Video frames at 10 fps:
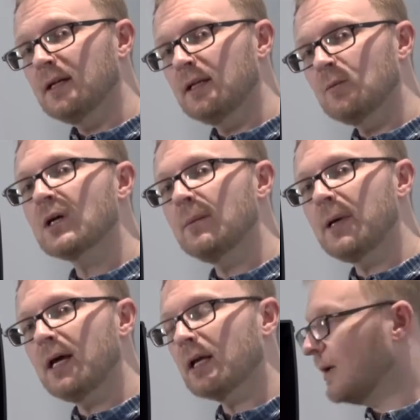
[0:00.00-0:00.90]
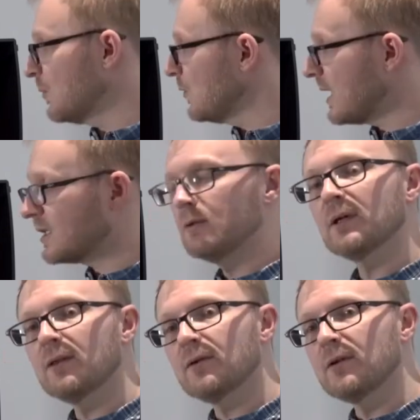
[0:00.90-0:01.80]
and then we'll come back and we'll actually
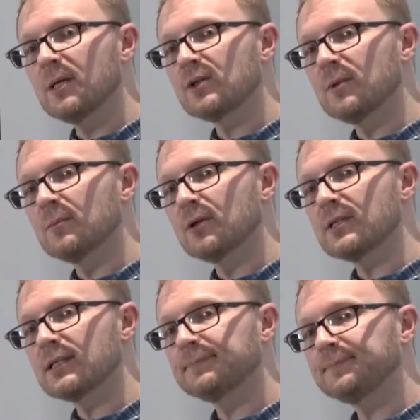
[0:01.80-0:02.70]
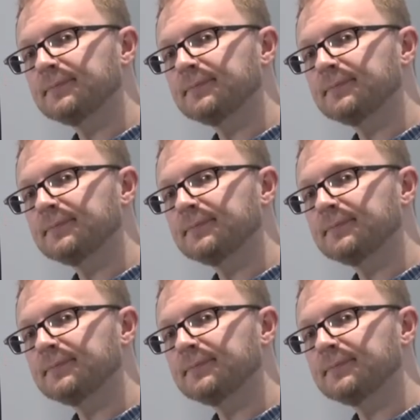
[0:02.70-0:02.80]
run through the measurement process.